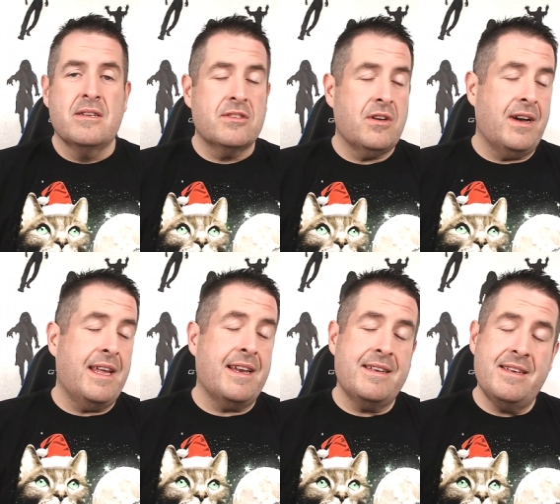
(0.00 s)
So I had
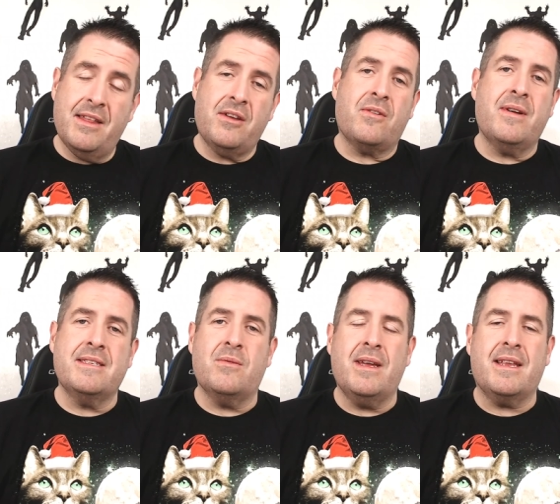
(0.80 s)
another crazy
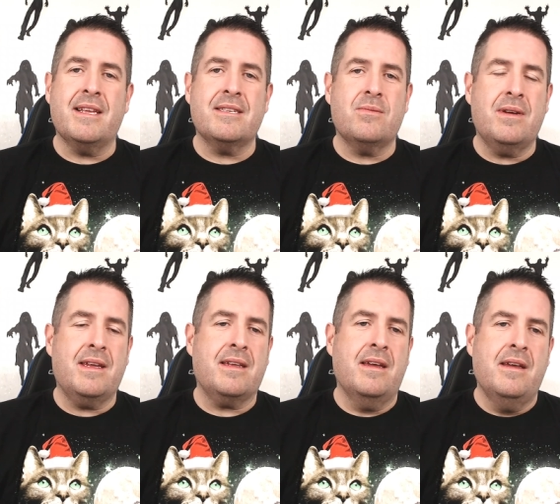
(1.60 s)
week this
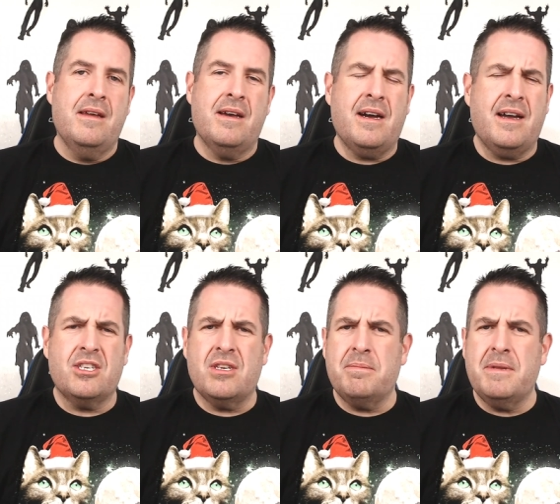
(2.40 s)
week. I uh,
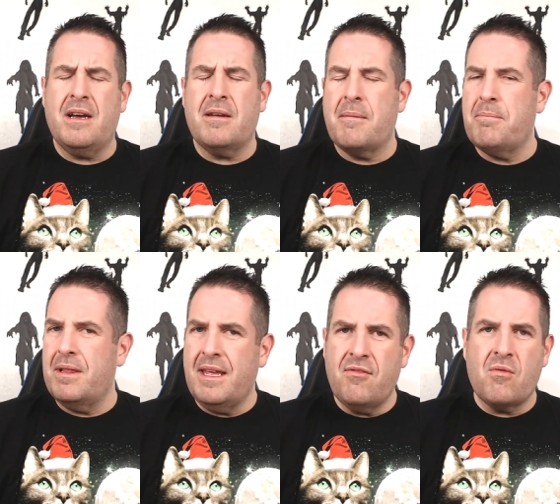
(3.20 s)
shipped out, I
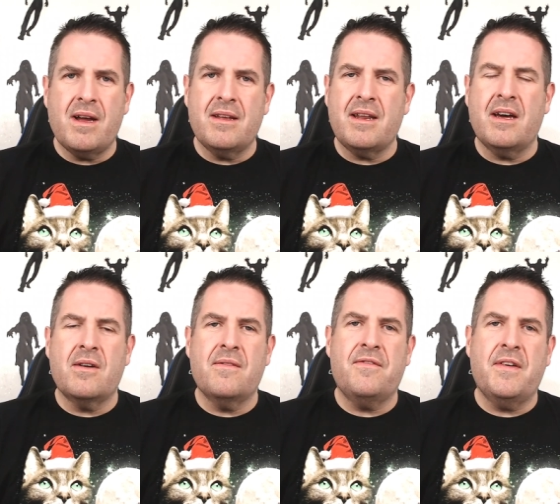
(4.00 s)
believe, around one
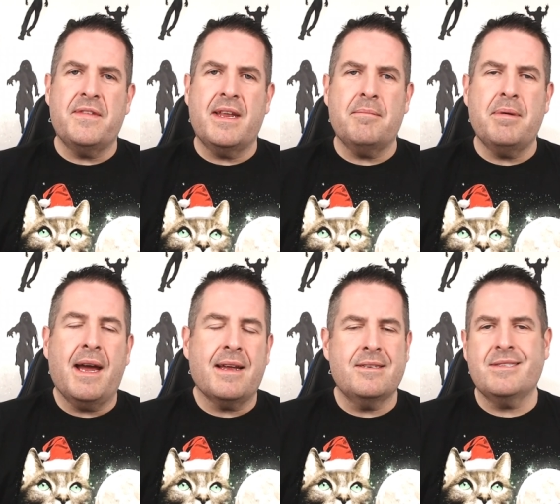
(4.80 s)
hundred fifteen
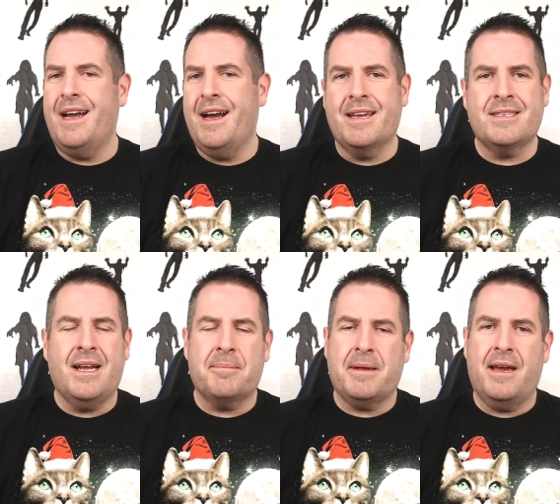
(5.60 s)
packages. I
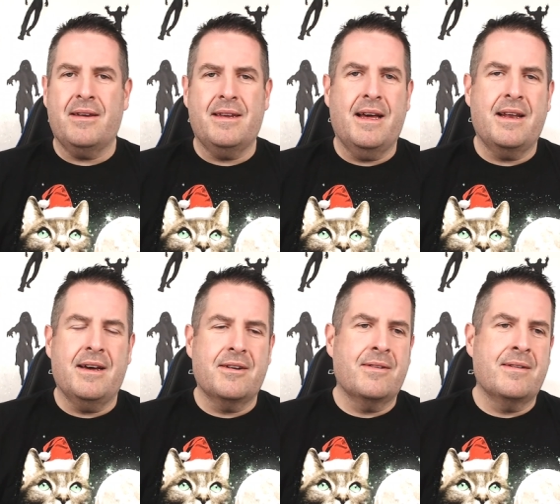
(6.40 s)
stopped counting at one
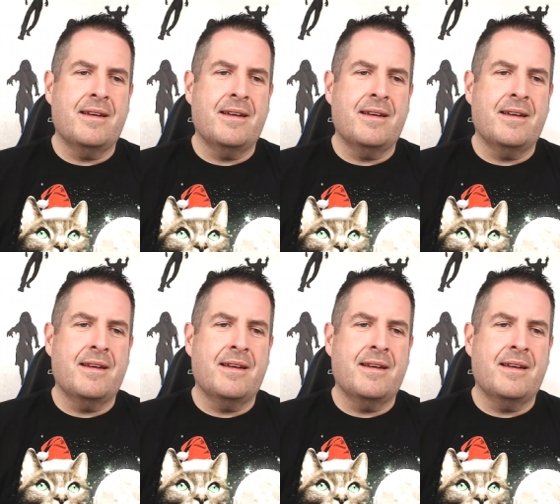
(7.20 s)
hundred.